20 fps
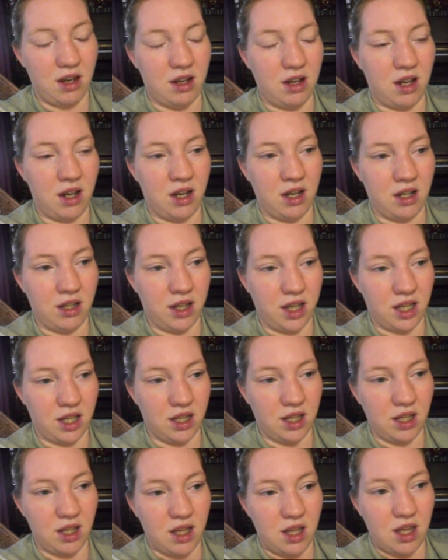and like
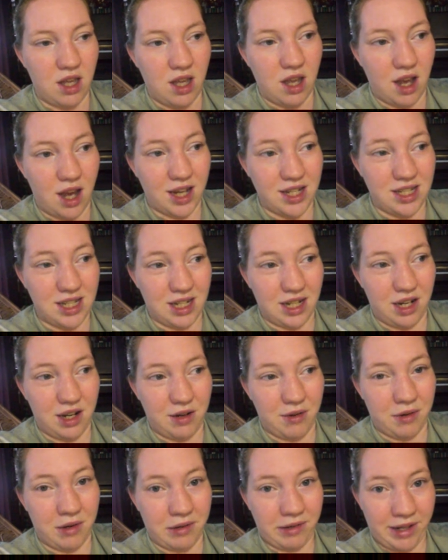I did it
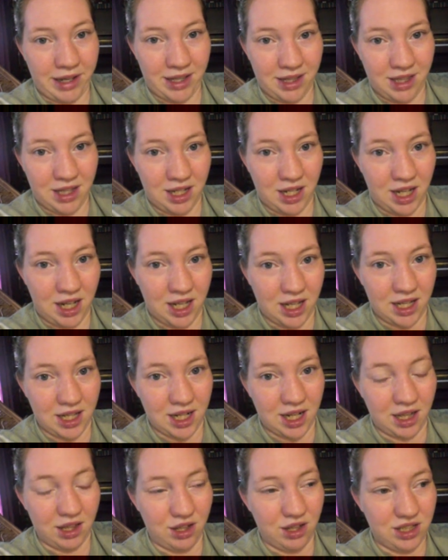around Anthony, and
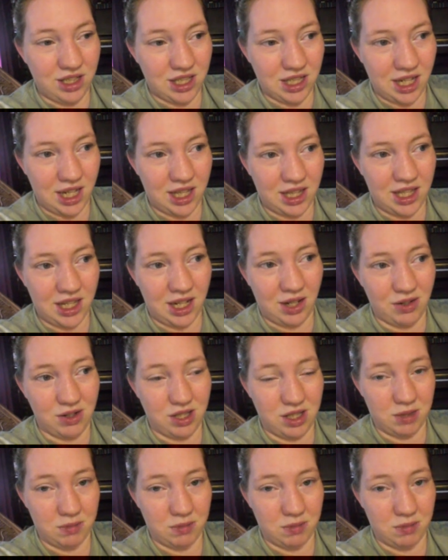then I looked at Anthony and